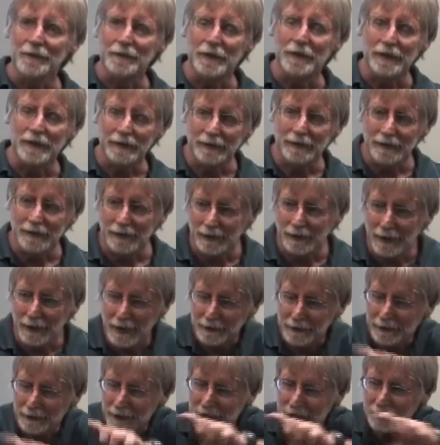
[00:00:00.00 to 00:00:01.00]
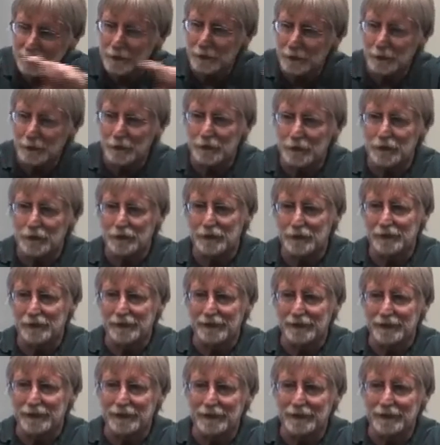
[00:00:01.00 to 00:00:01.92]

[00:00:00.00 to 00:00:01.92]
they uh, had consoles,